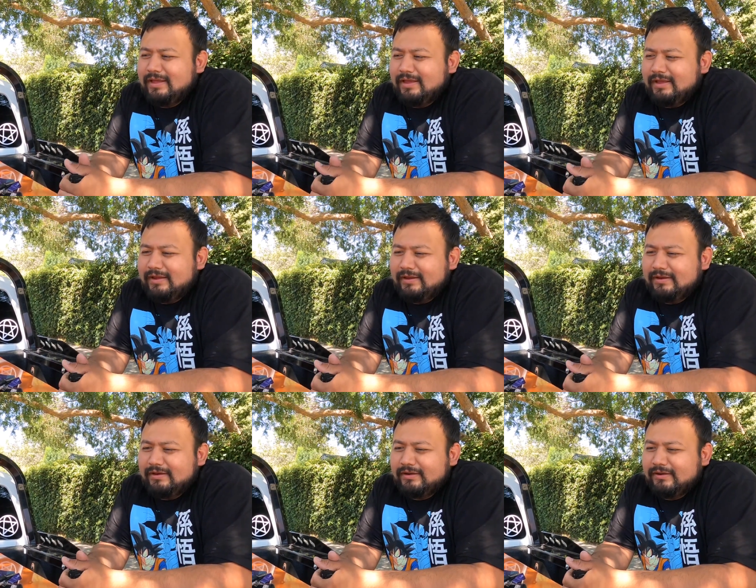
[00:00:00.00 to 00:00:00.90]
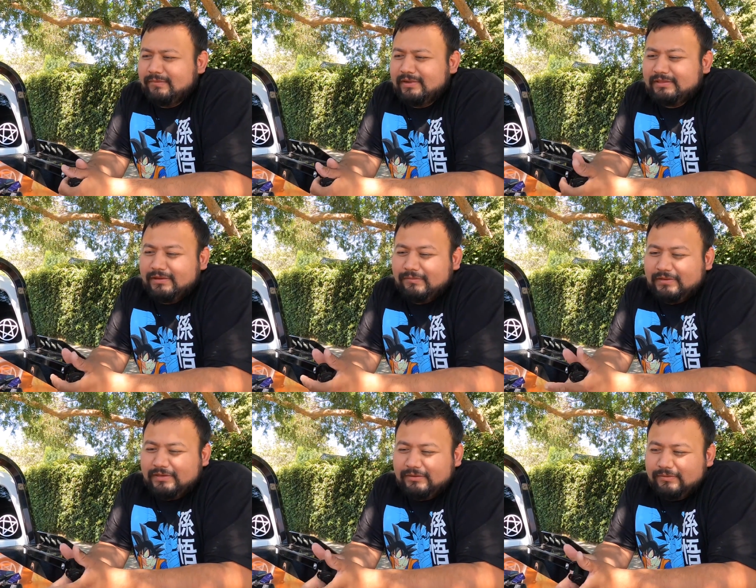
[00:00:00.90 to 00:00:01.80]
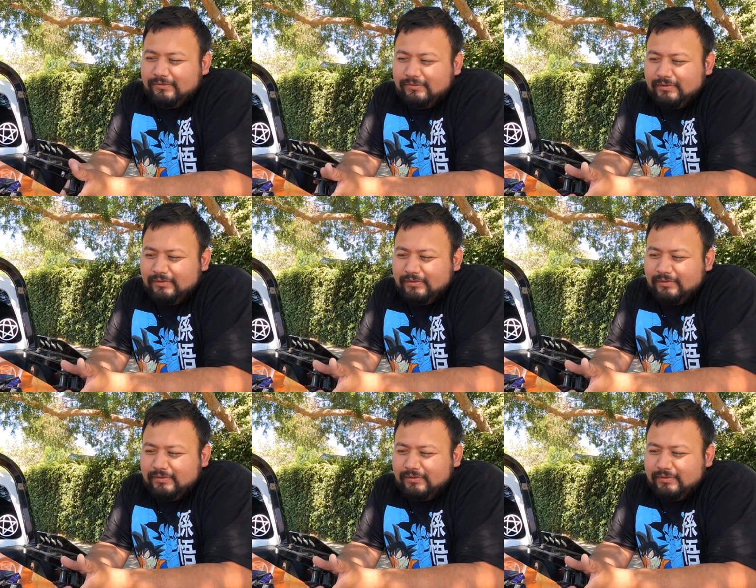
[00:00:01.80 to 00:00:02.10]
and one thing we do